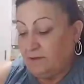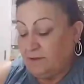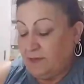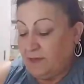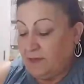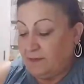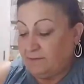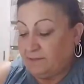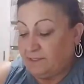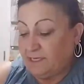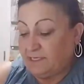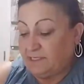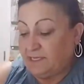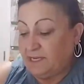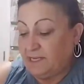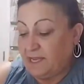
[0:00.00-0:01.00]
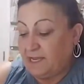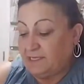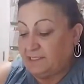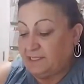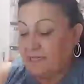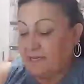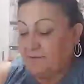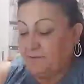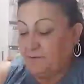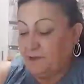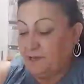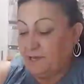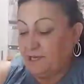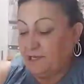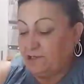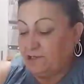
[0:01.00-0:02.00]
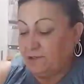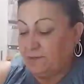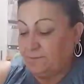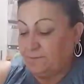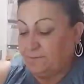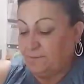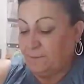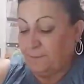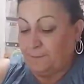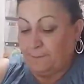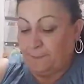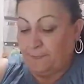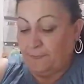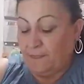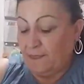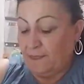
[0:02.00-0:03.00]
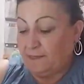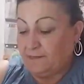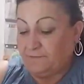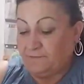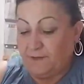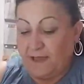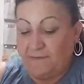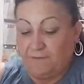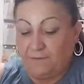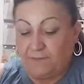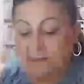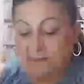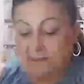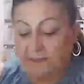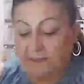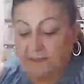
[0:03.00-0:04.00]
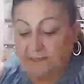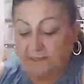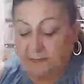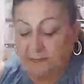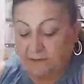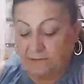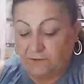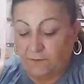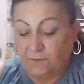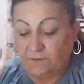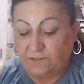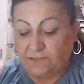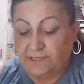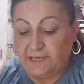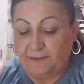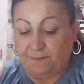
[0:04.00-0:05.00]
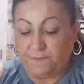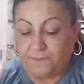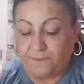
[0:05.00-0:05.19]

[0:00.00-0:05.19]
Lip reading: yeah, $16.19 for each. There's five of them, and it's their double tip.